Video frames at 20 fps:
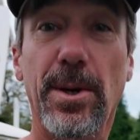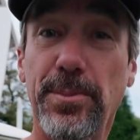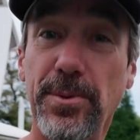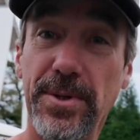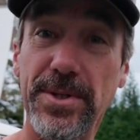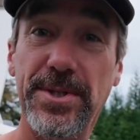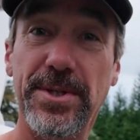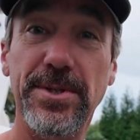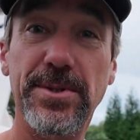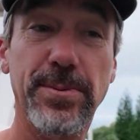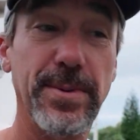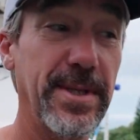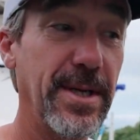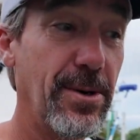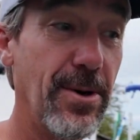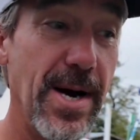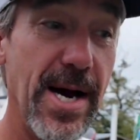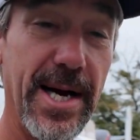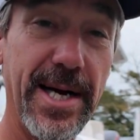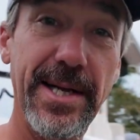couple issues with the
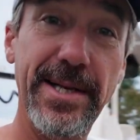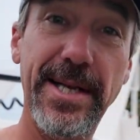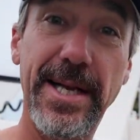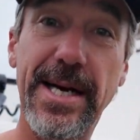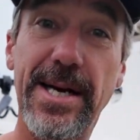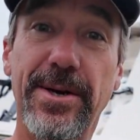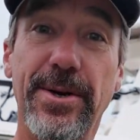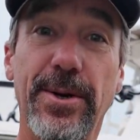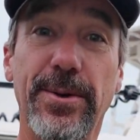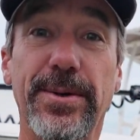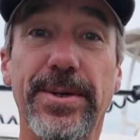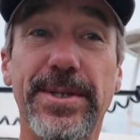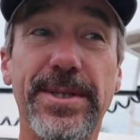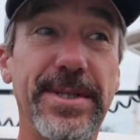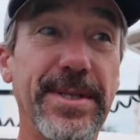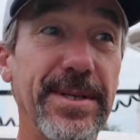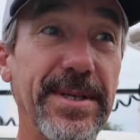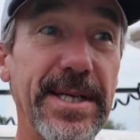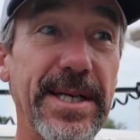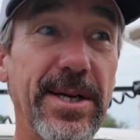Kraken that I
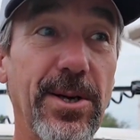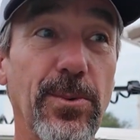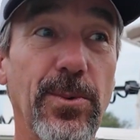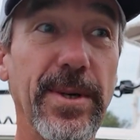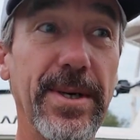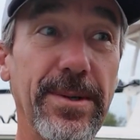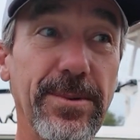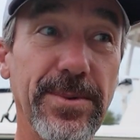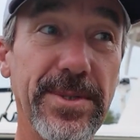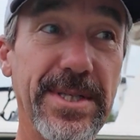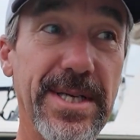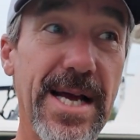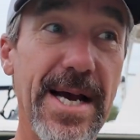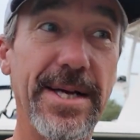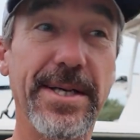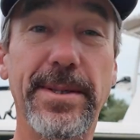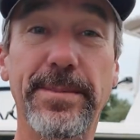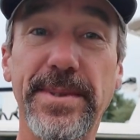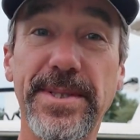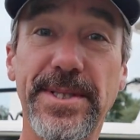noticed, you know, when it was
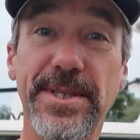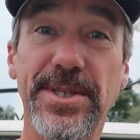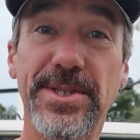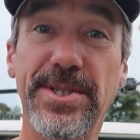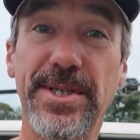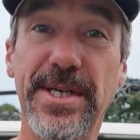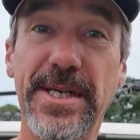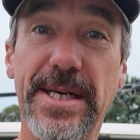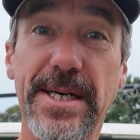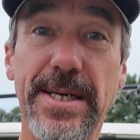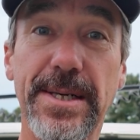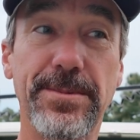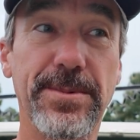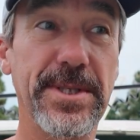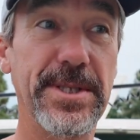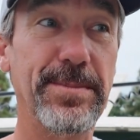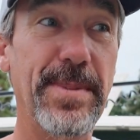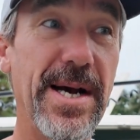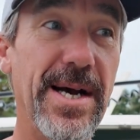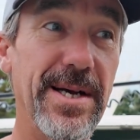locked in position and it
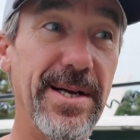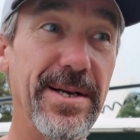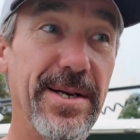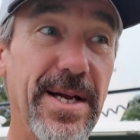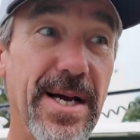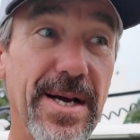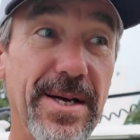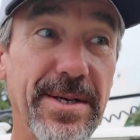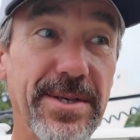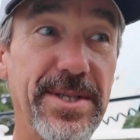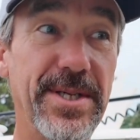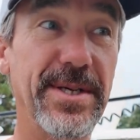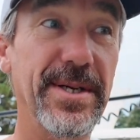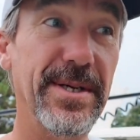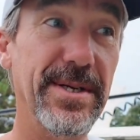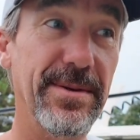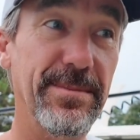was spot locked,